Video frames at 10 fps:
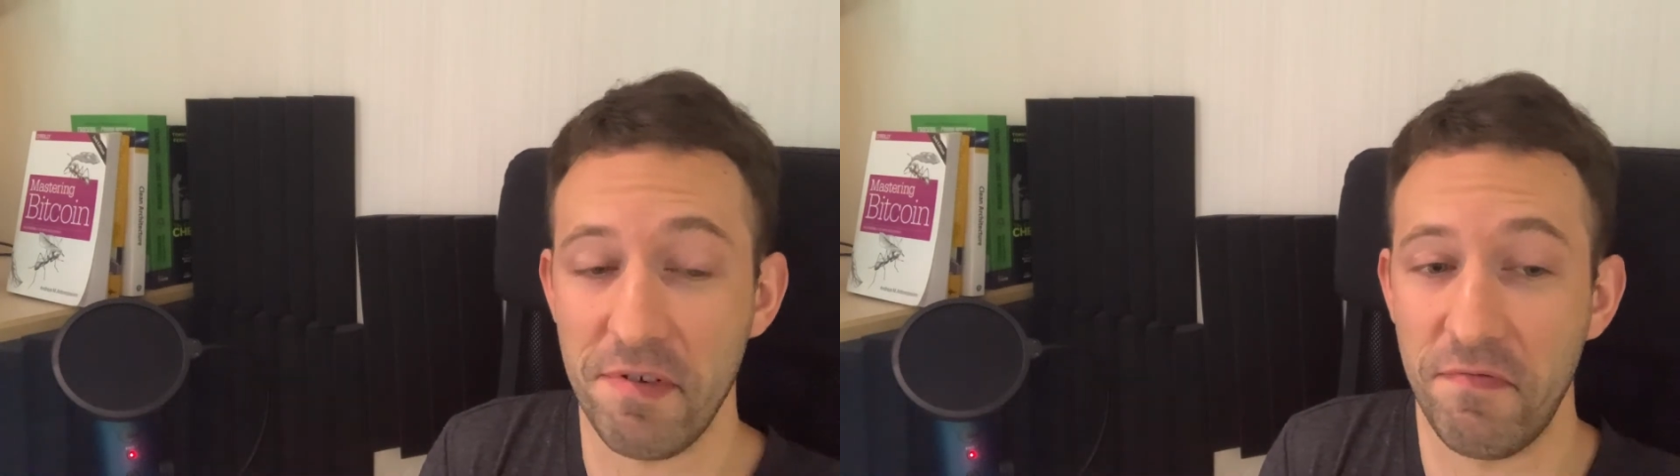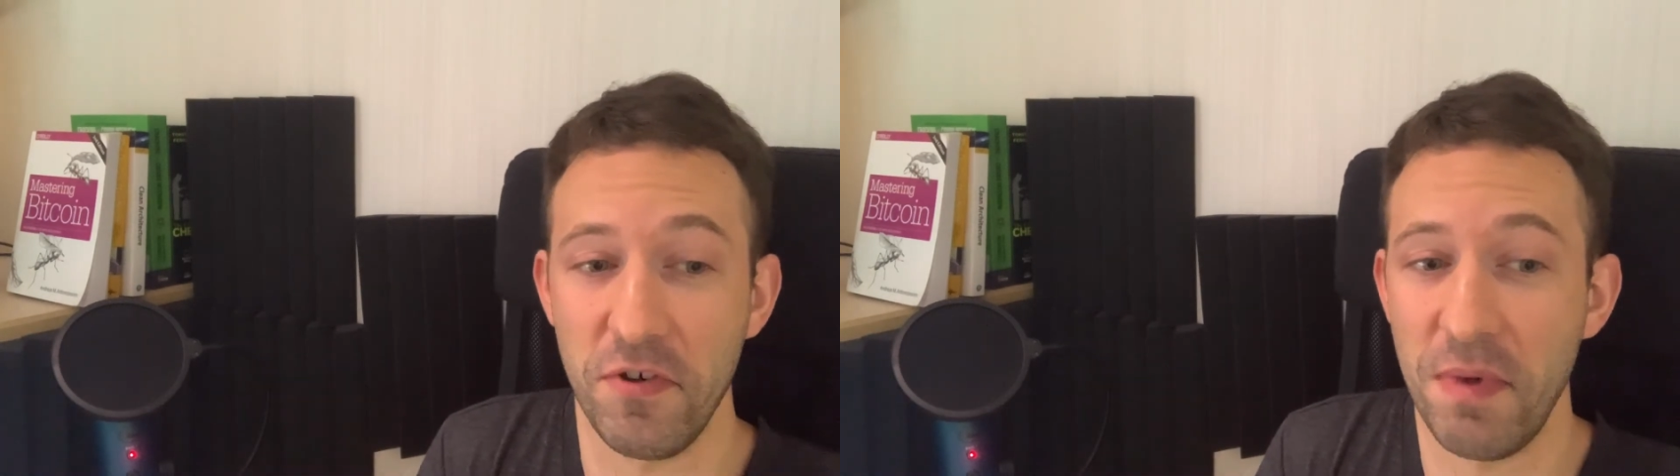
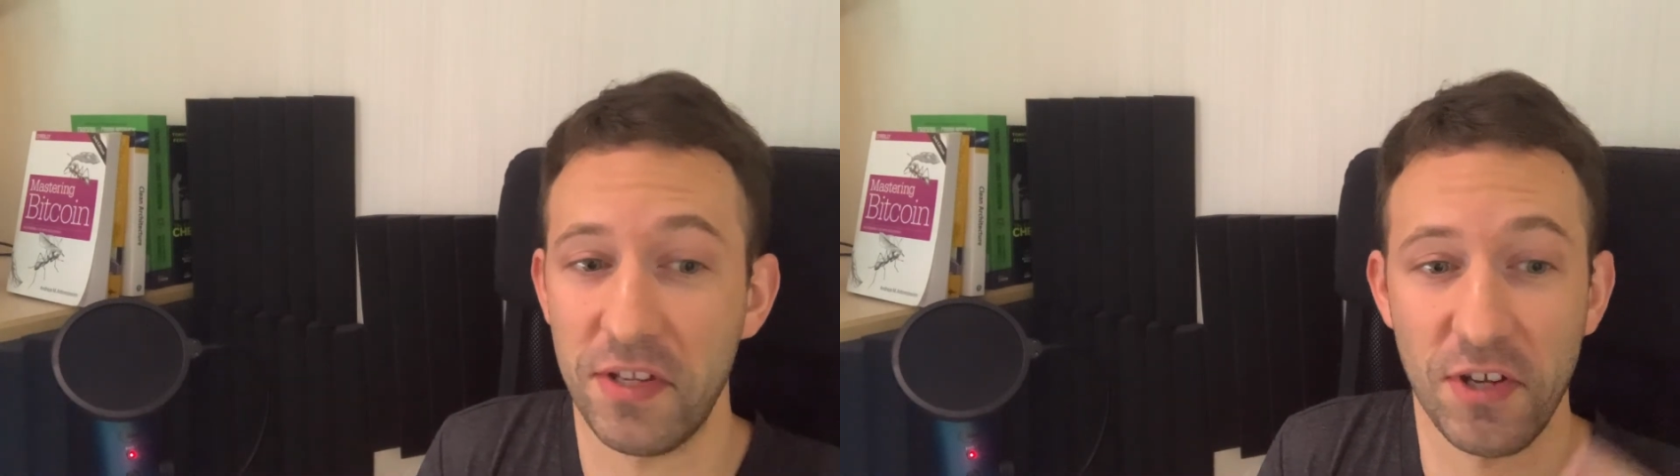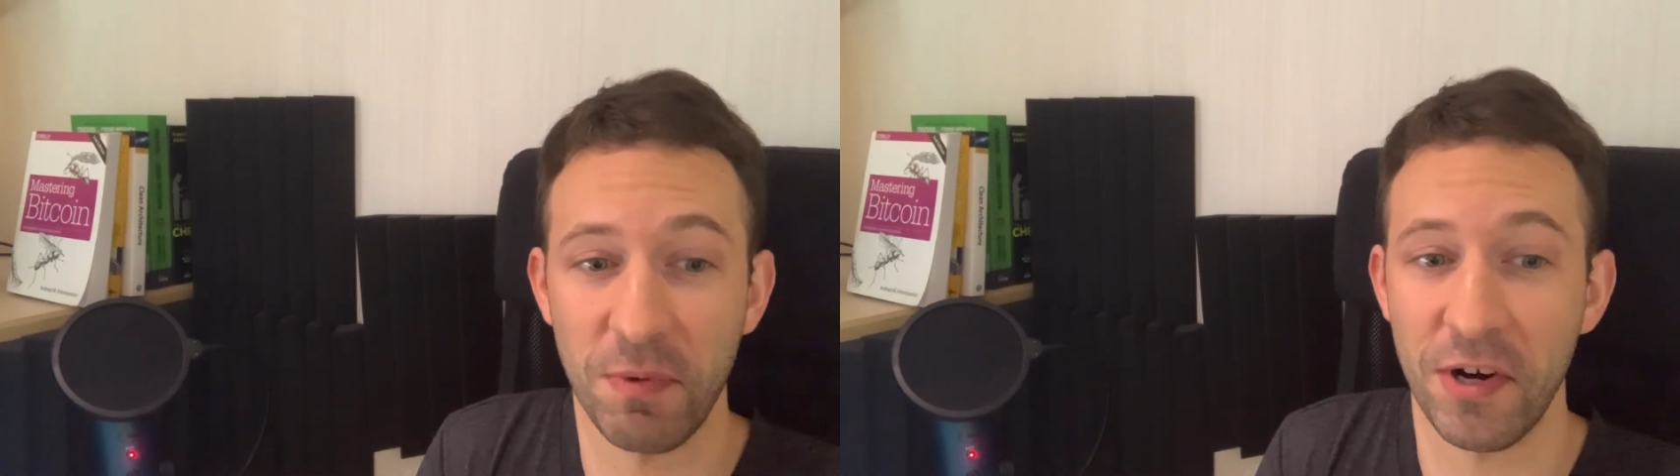If you
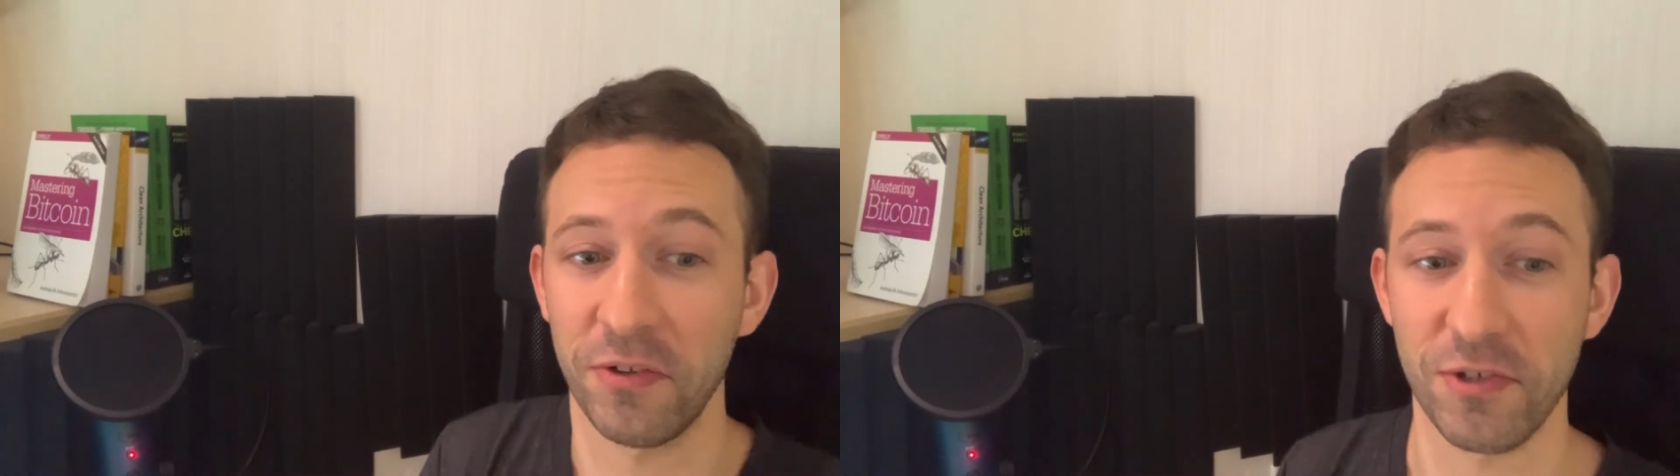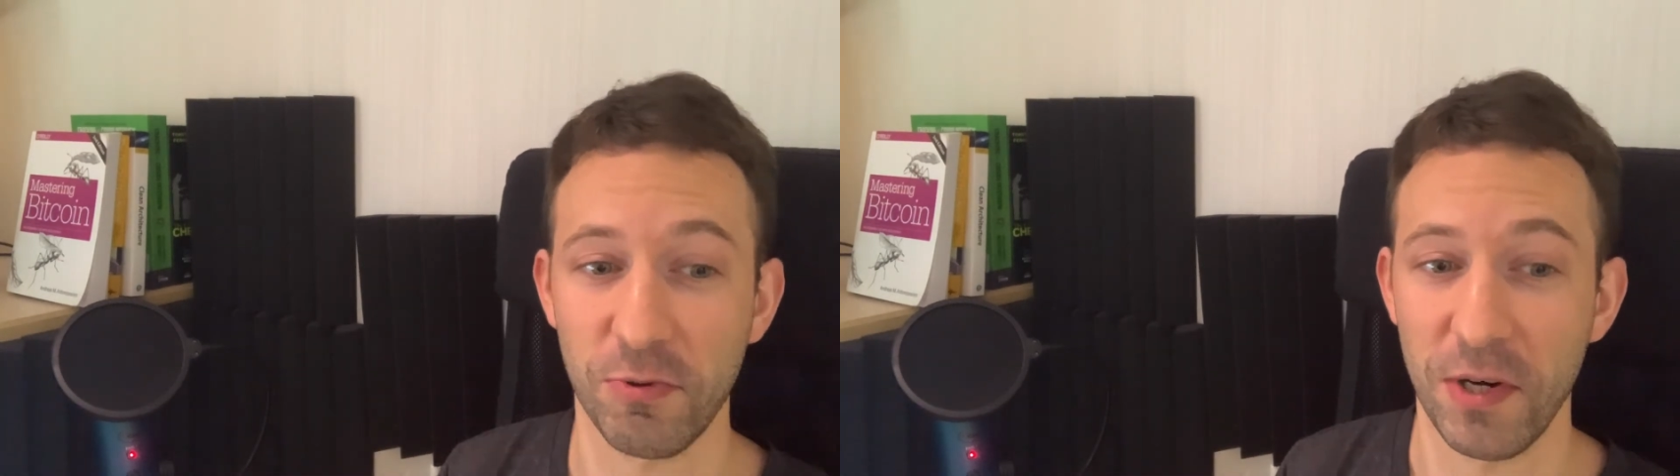meet someone on
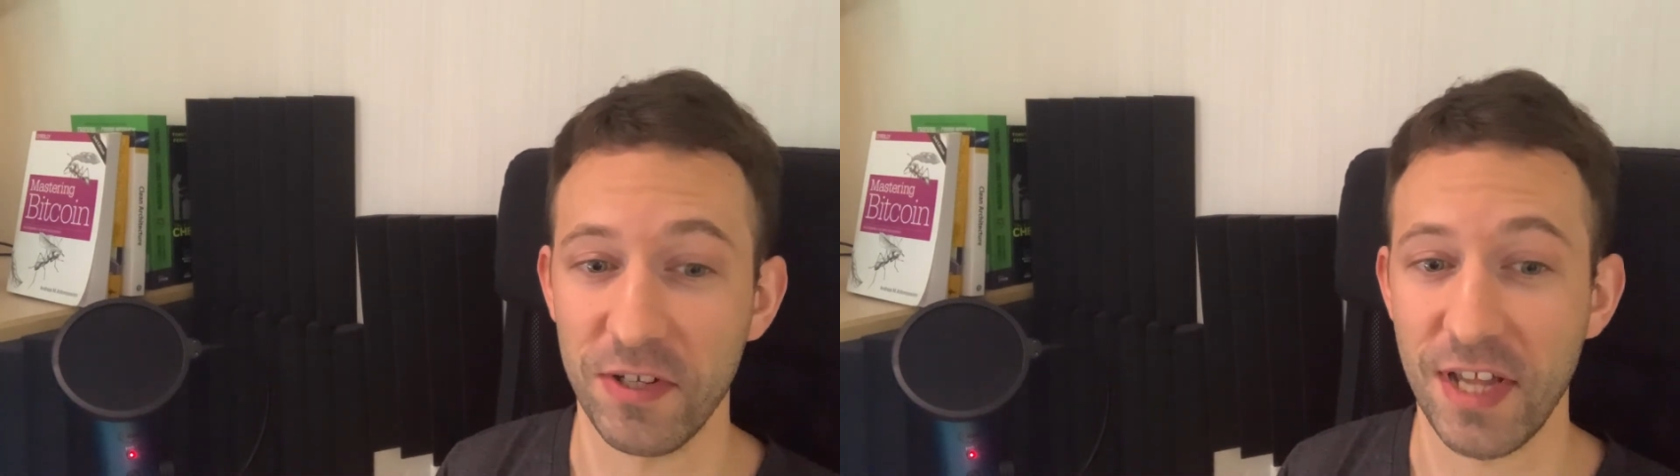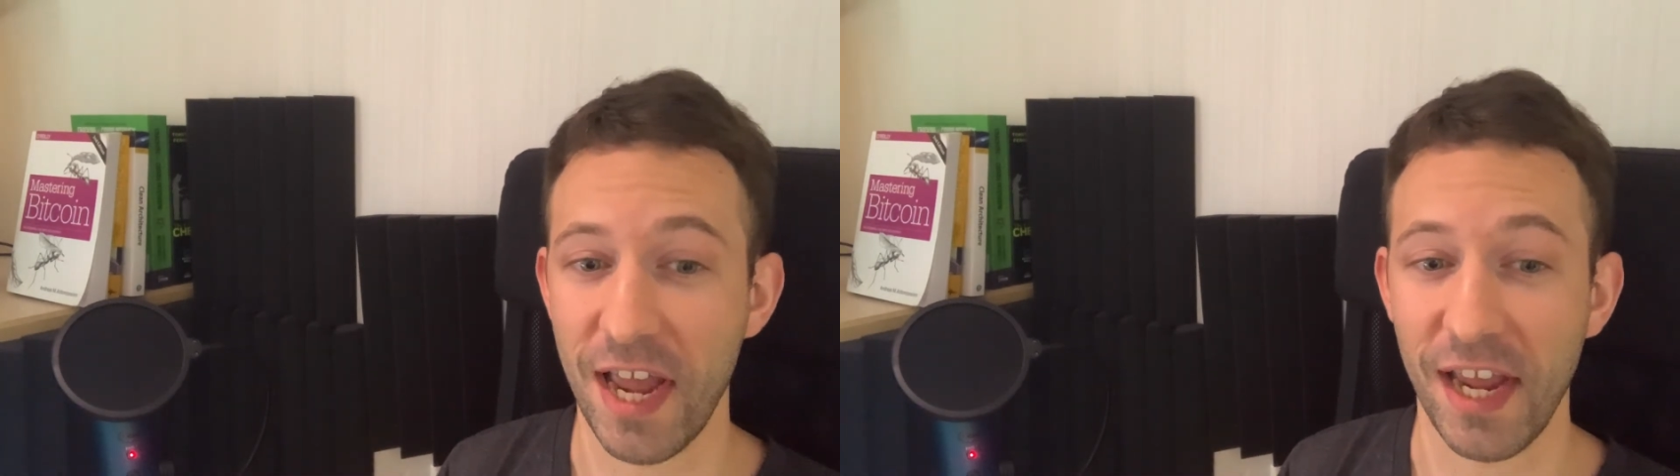the street and
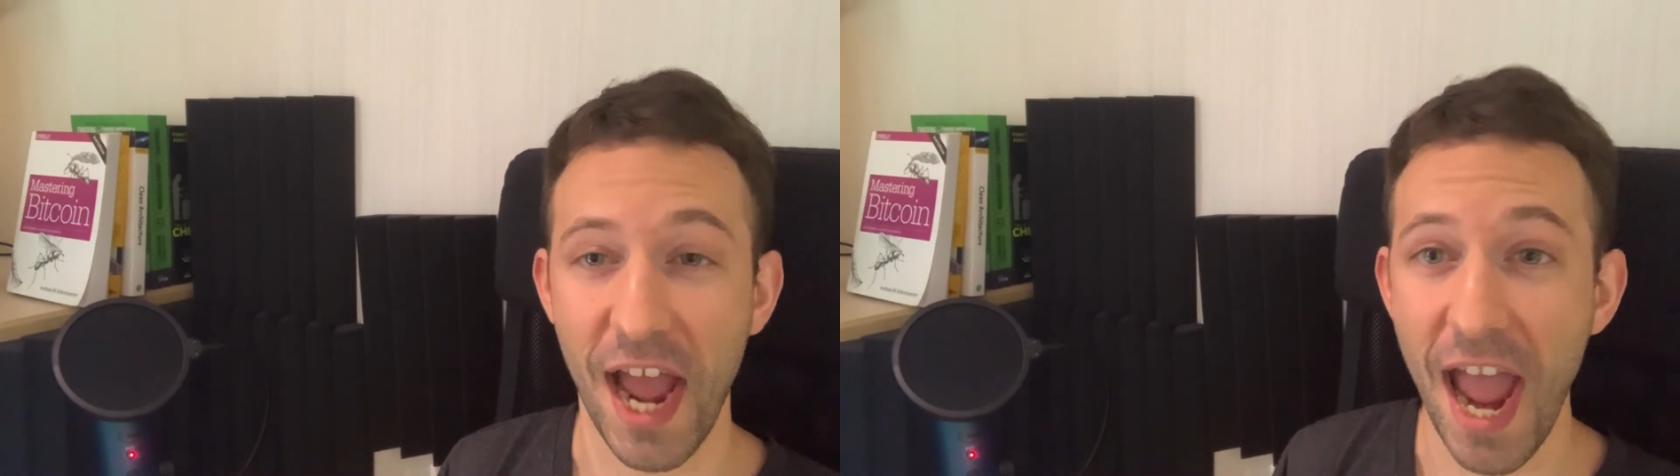say,